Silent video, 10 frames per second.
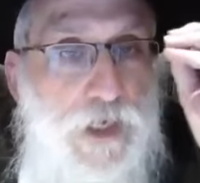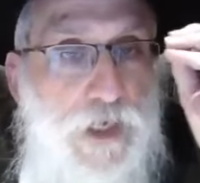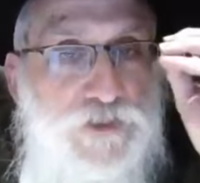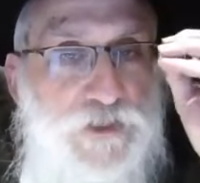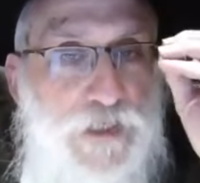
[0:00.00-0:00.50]

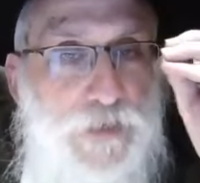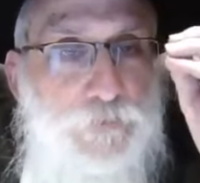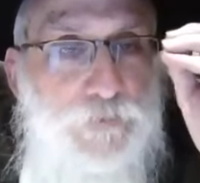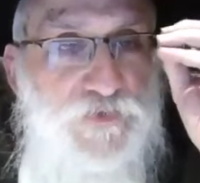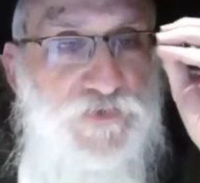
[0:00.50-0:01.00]

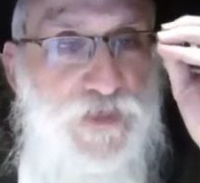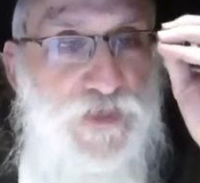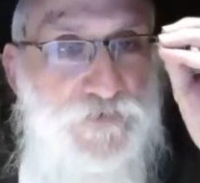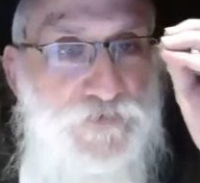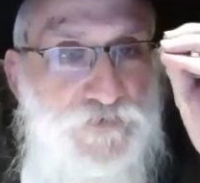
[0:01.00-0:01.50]
Hashem
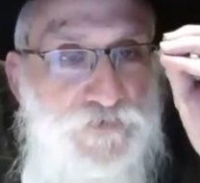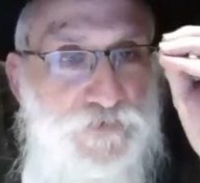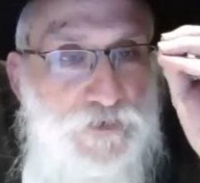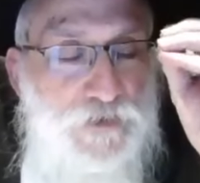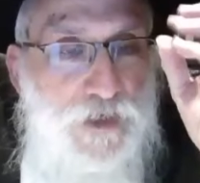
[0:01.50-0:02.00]
says,
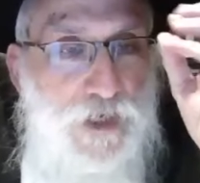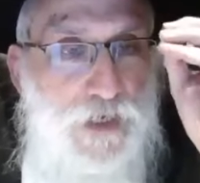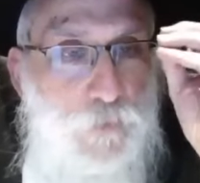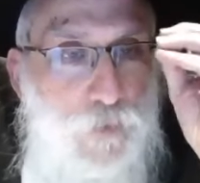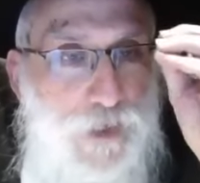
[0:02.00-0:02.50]

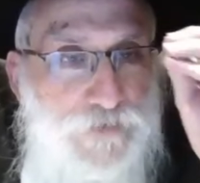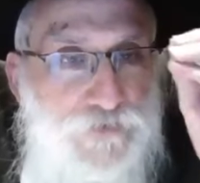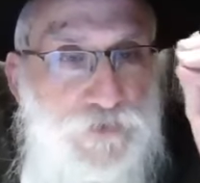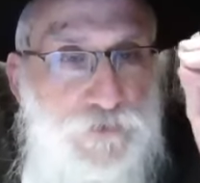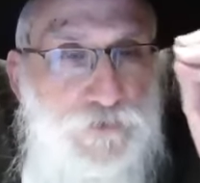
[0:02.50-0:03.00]
I
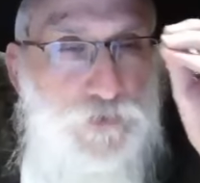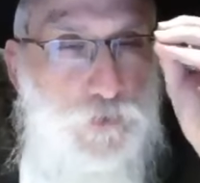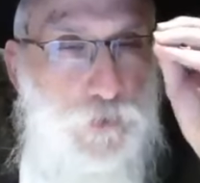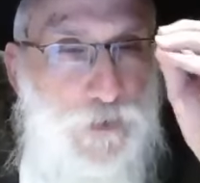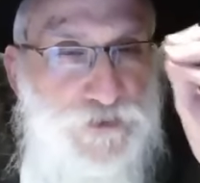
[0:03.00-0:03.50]
want you to
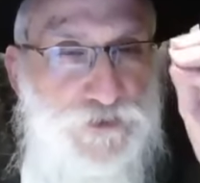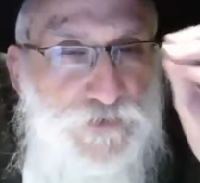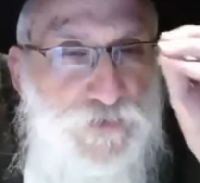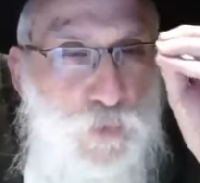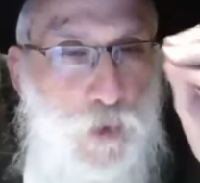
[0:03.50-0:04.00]

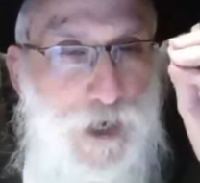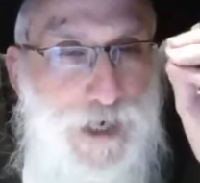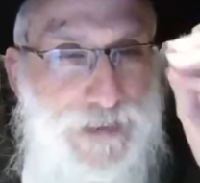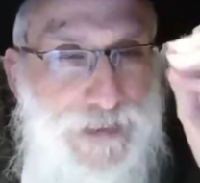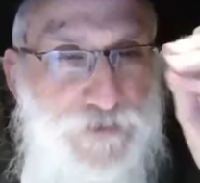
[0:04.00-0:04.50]
question
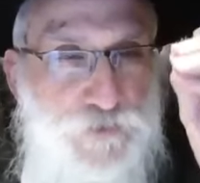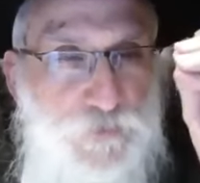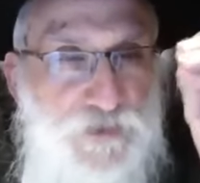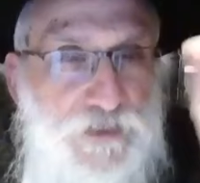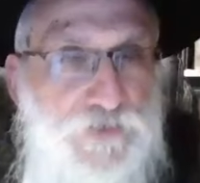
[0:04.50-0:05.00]
why I do
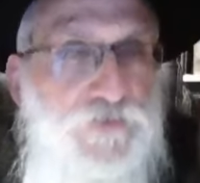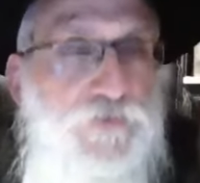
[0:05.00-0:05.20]
things.